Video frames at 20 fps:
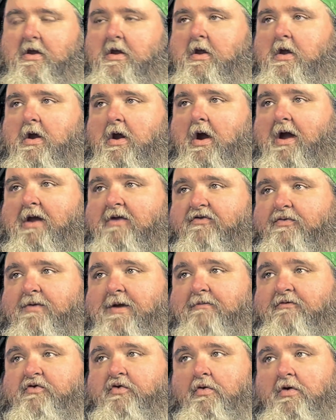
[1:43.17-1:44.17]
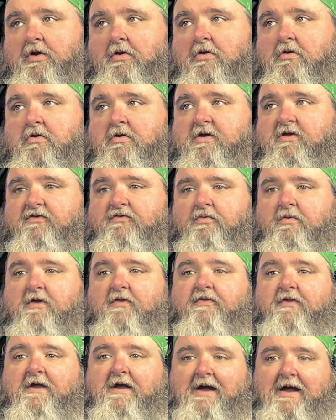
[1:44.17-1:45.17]
All right, so we have Joyner Lucas
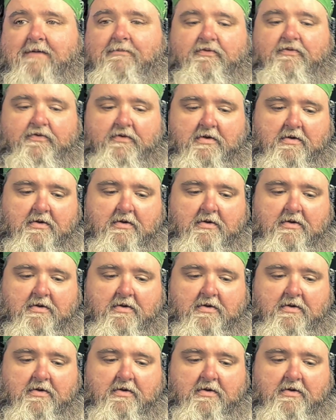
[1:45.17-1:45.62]
with I'm Sorry.